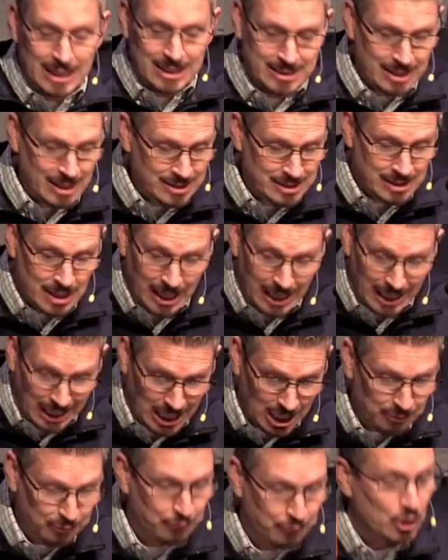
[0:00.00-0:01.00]
He says,
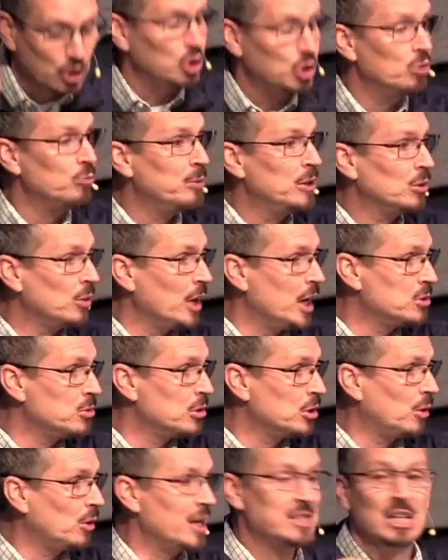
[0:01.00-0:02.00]
if you've been
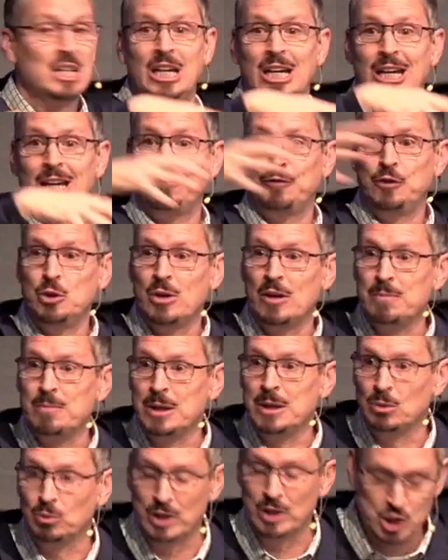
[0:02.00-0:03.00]
raised with Christ, if you
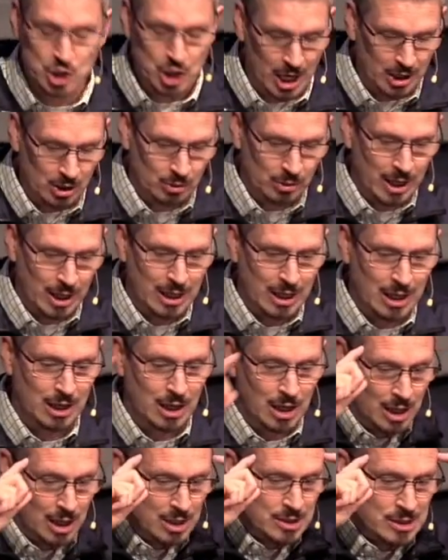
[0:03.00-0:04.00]
have been
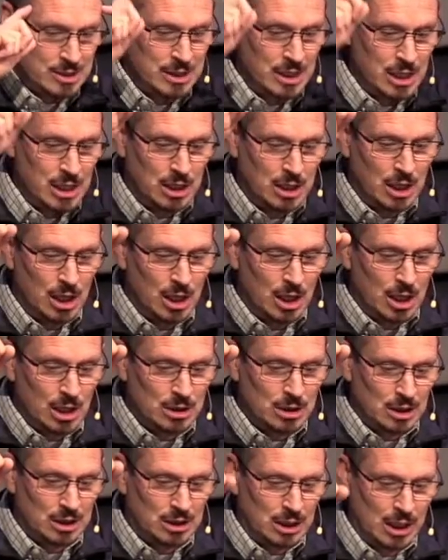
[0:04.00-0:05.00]
regenerated, seek
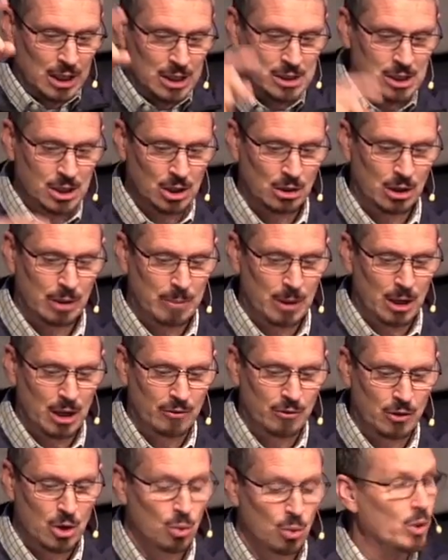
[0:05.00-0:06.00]
the things that are
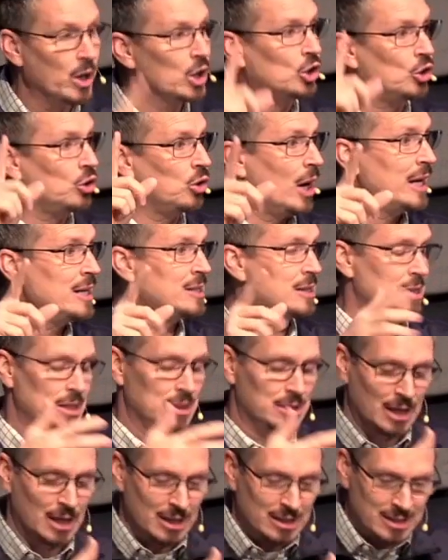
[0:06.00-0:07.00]
above, where Christ
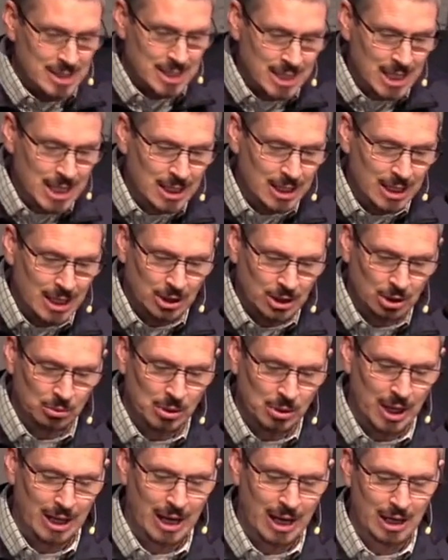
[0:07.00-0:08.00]
is, seated at
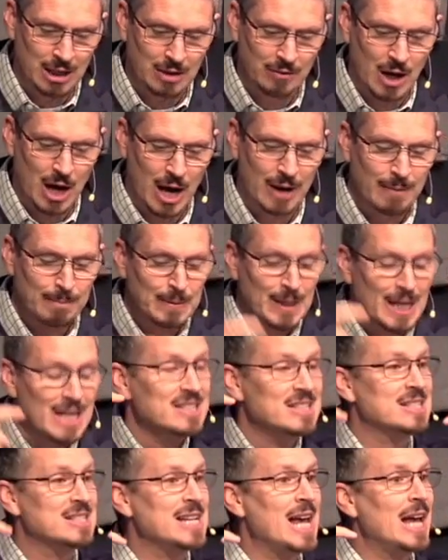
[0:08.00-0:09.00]
the right hand of God.
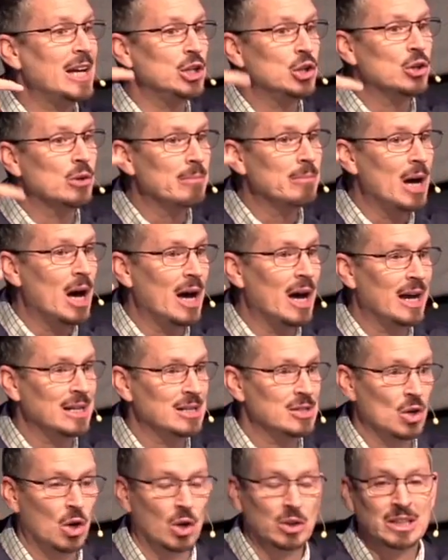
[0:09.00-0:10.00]
Set your
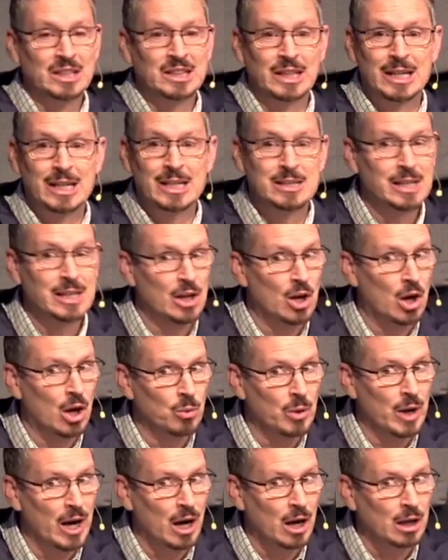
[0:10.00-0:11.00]
minds on the things that
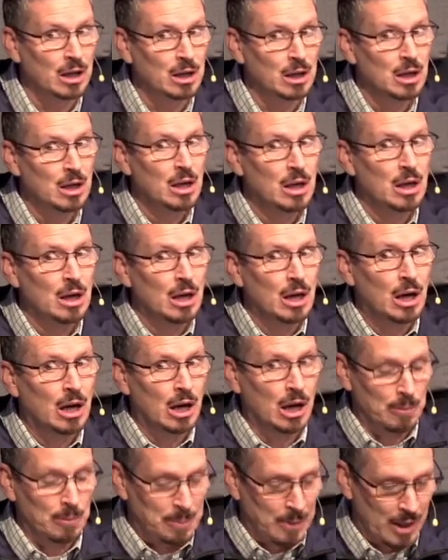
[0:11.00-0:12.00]
are where?
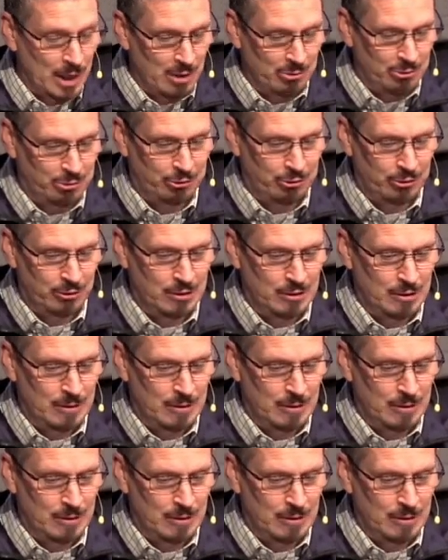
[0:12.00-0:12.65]
Above,